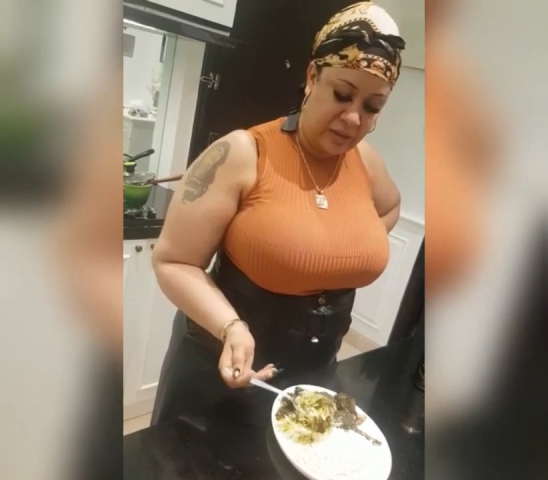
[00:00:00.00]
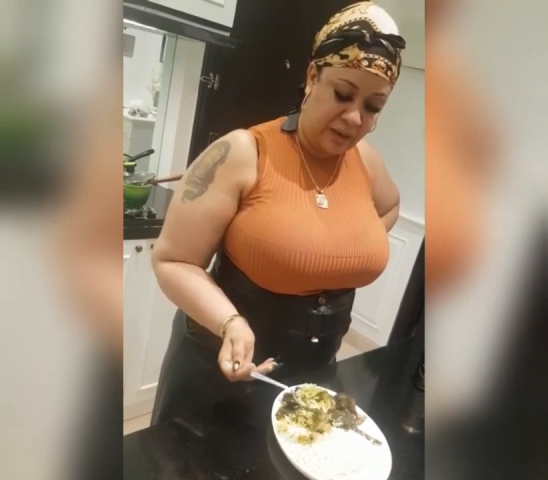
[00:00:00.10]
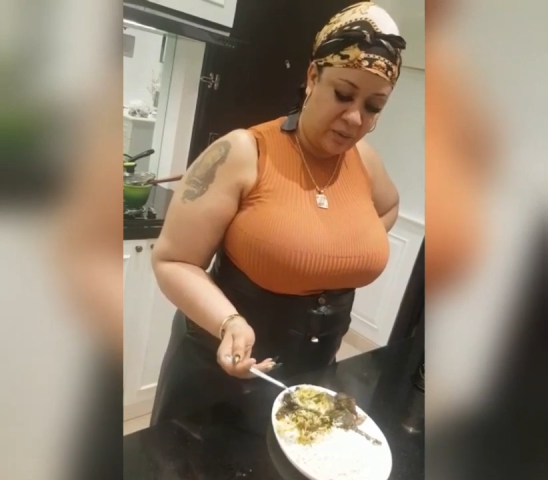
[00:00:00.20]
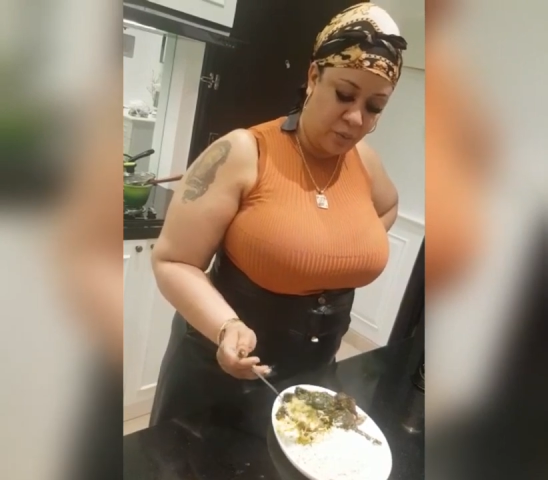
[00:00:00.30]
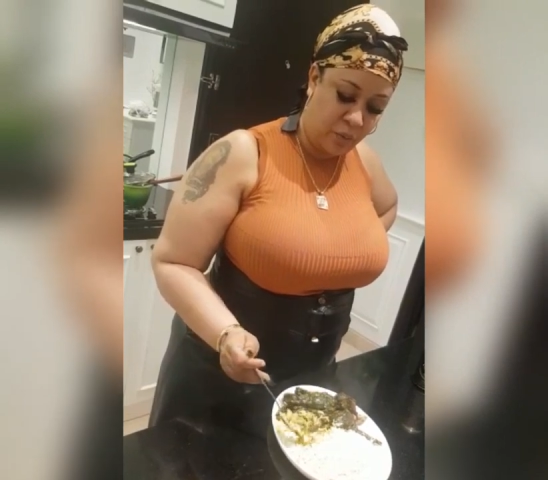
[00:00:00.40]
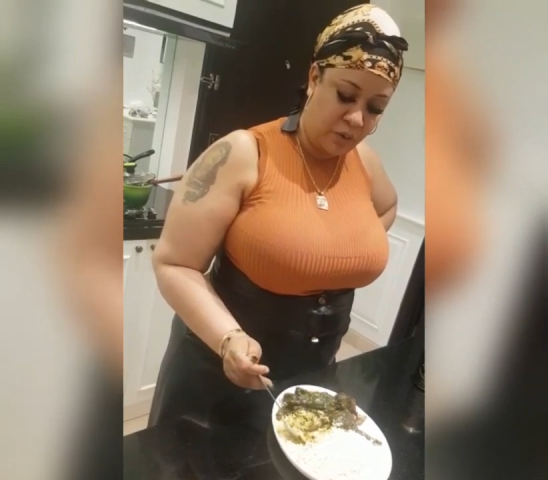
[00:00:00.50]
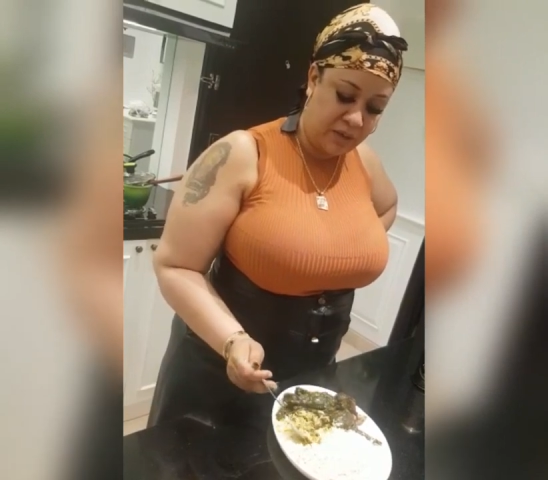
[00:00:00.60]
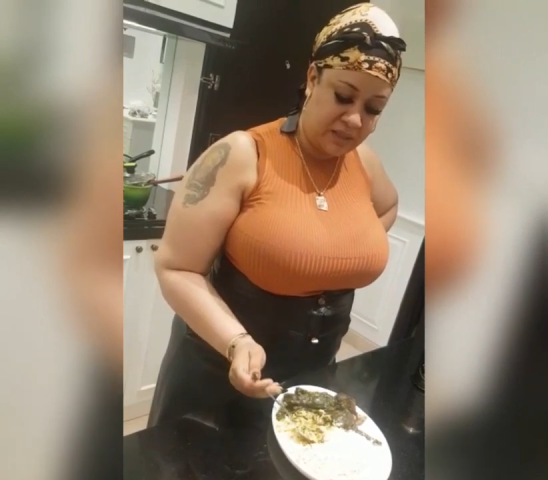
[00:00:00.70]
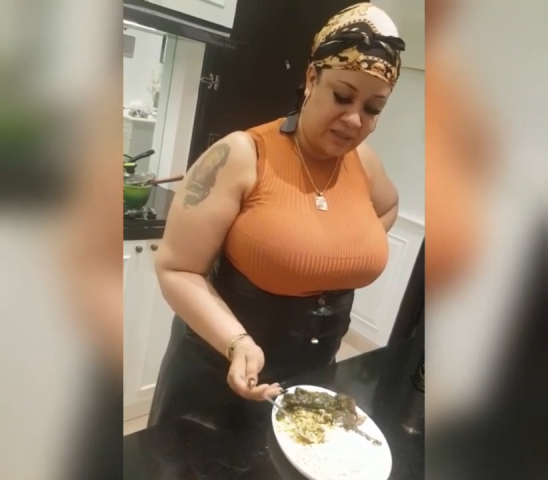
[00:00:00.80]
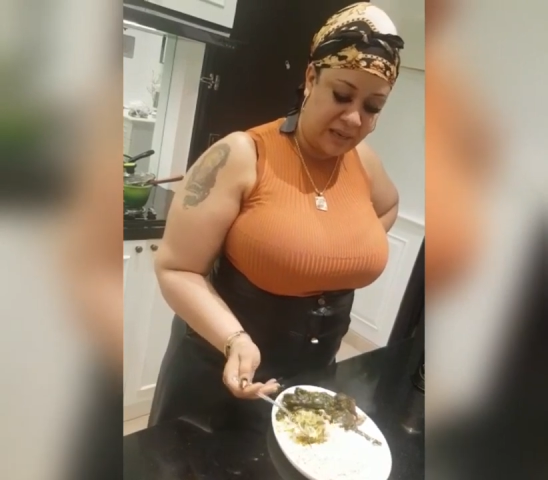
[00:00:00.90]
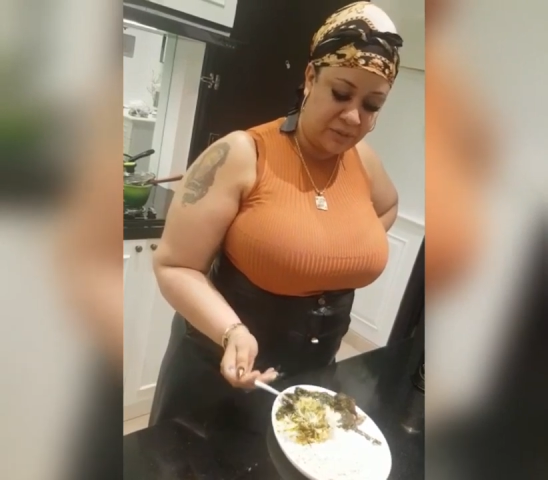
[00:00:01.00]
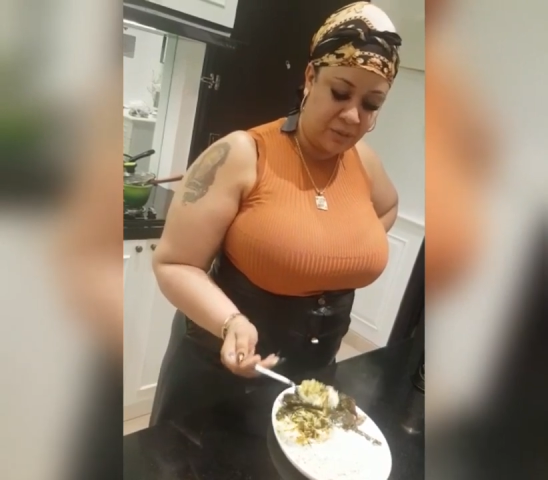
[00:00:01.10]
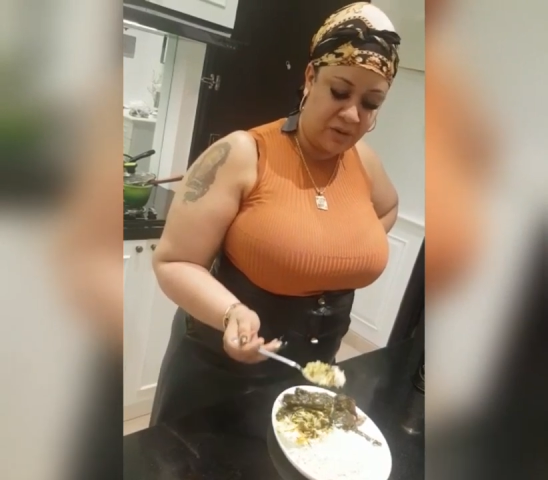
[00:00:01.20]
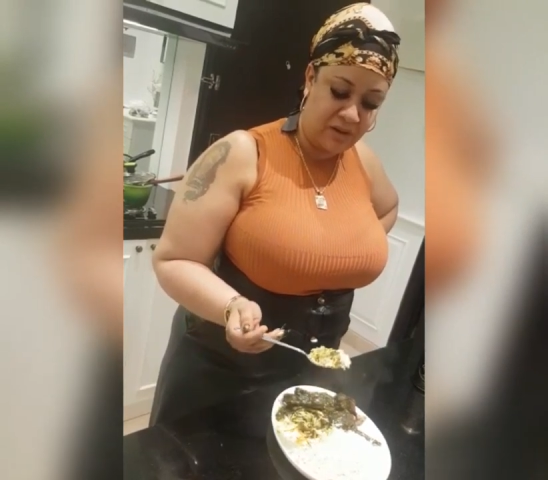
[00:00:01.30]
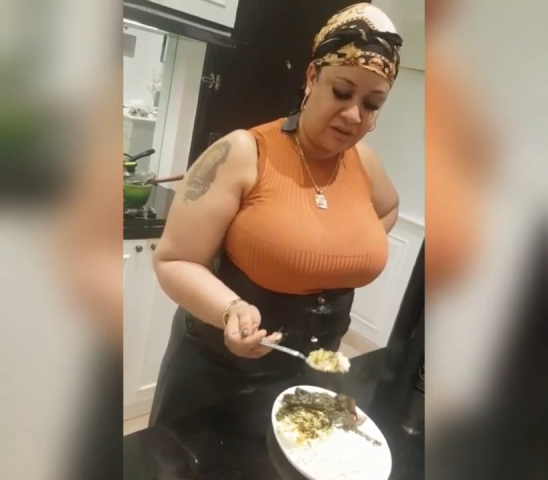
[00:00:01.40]
I don't want all the slimes to
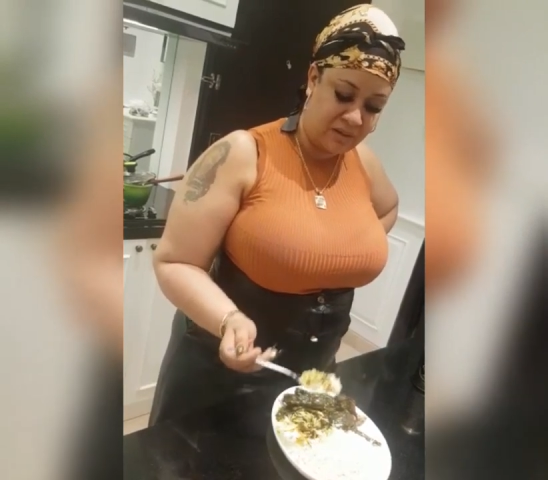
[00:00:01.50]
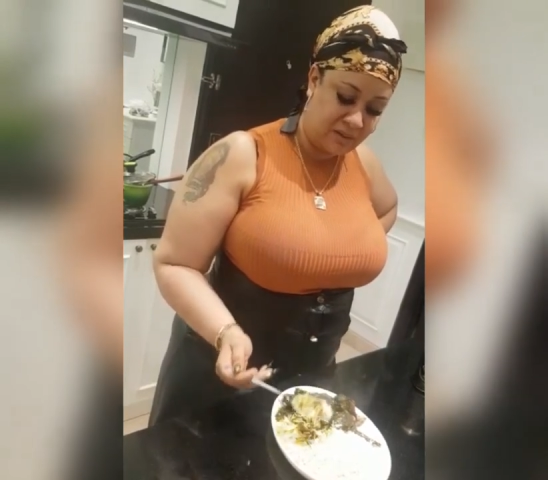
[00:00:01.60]
cut.